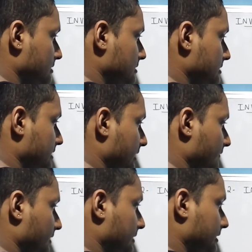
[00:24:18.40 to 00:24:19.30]
just
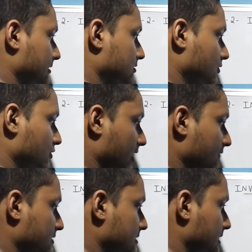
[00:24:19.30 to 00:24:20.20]
having that. So you
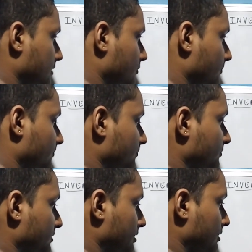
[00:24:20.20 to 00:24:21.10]
have a 0
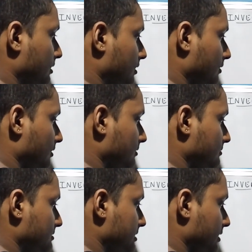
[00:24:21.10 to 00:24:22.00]

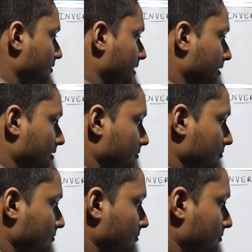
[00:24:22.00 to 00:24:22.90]
here,
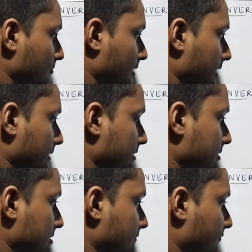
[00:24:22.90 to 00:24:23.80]
and
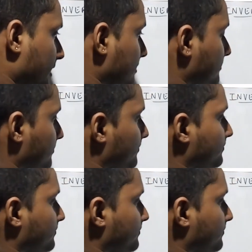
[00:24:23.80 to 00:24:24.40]
this is 1.